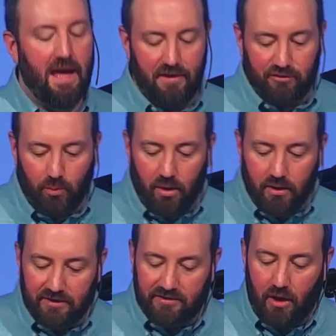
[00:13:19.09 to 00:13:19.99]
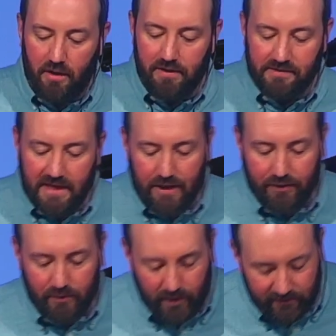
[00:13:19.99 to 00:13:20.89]
And this work is called The
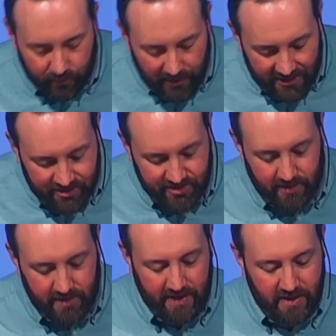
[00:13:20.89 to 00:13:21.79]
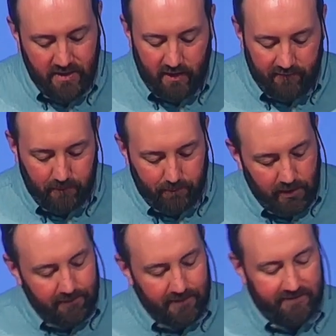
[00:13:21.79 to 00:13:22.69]
Death and Resurrection of the
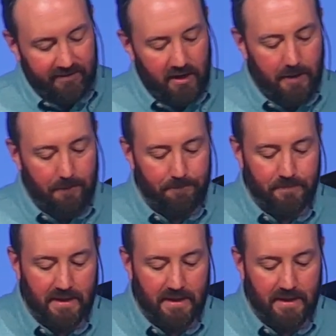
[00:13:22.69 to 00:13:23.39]
Beloved Son.